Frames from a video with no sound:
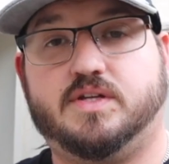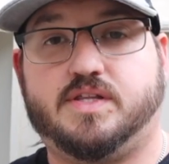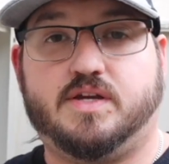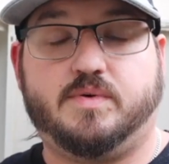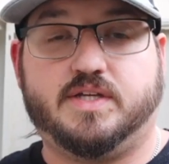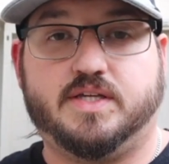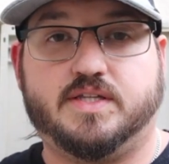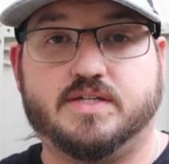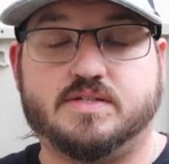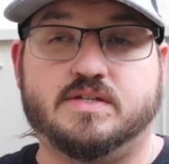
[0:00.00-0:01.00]
anything quite like
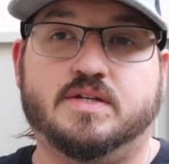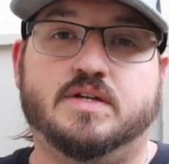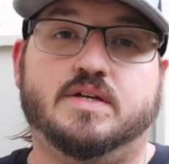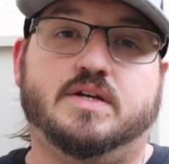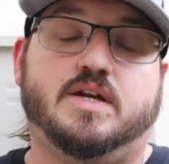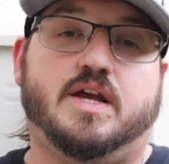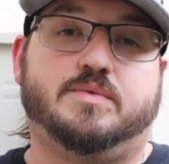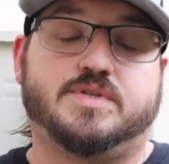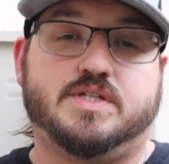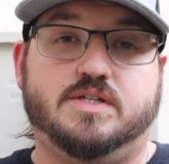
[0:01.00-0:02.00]
this. And
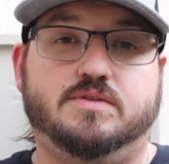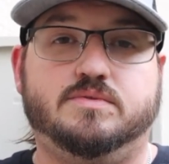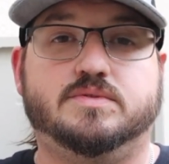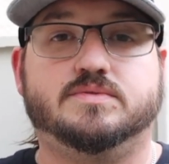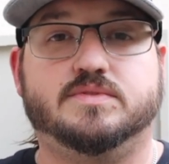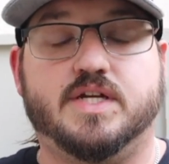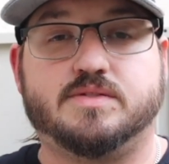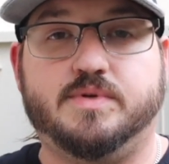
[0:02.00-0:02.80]
we'll see you next